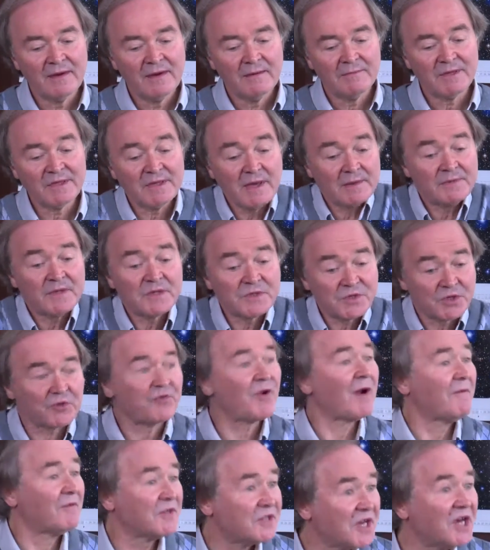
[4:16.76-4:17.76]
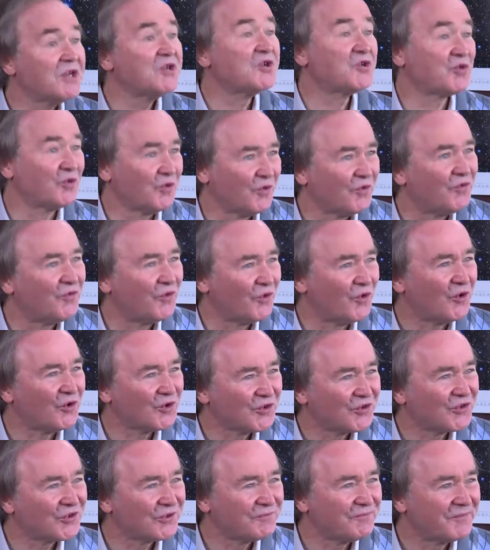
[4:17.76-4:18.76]
But then there's the gravitational
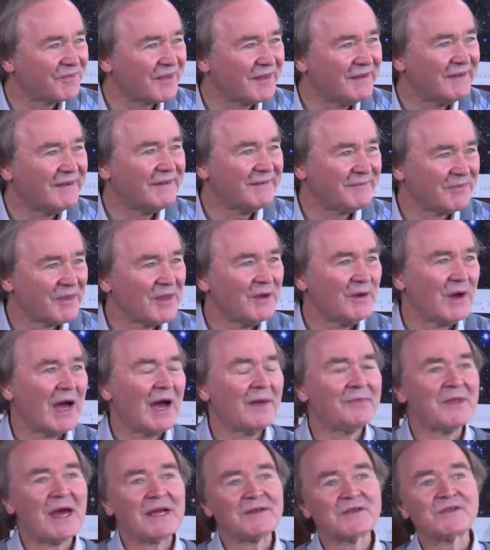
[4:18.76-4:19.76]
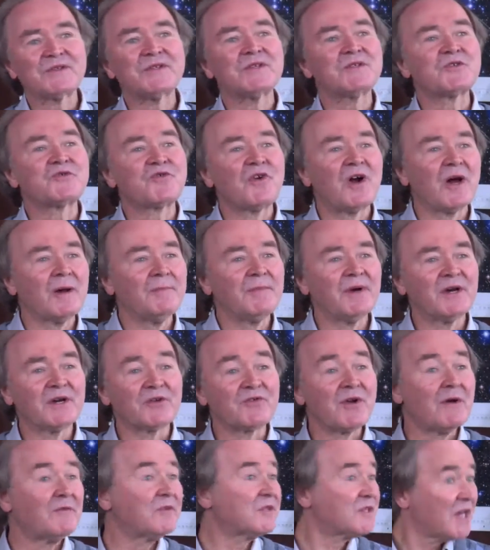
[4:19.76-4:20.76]
force, and that's described by a
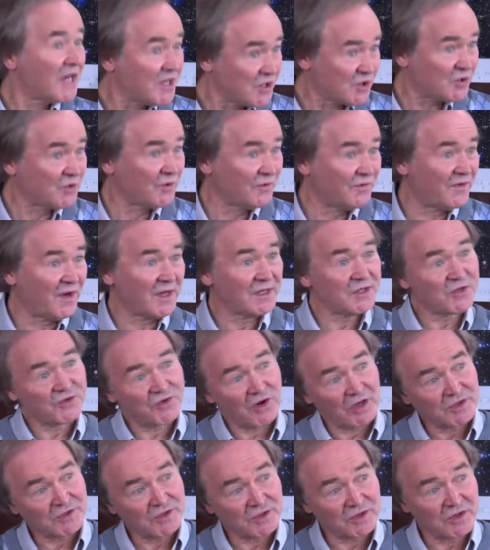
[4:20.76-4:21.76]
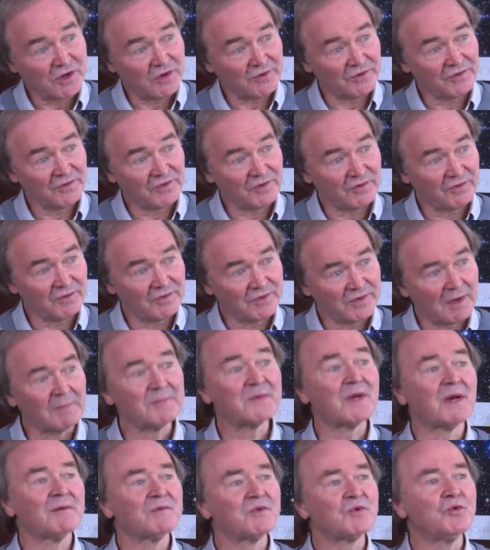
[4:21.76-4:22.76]
gravitational fine structure constant,
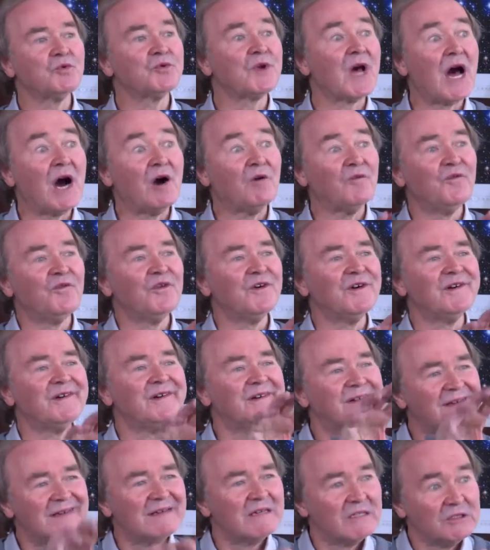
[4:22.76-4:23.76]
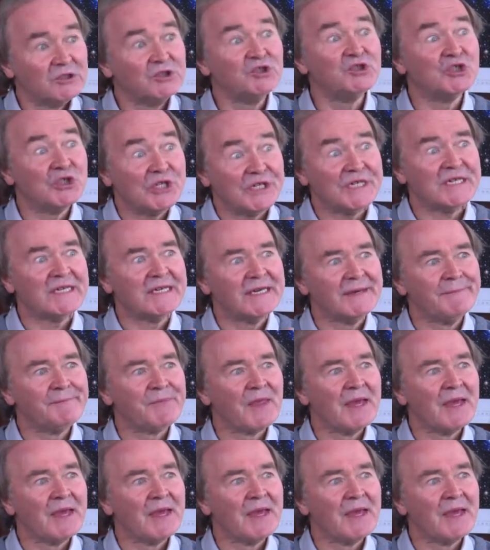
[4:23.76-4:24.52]
sometimes called alpha g.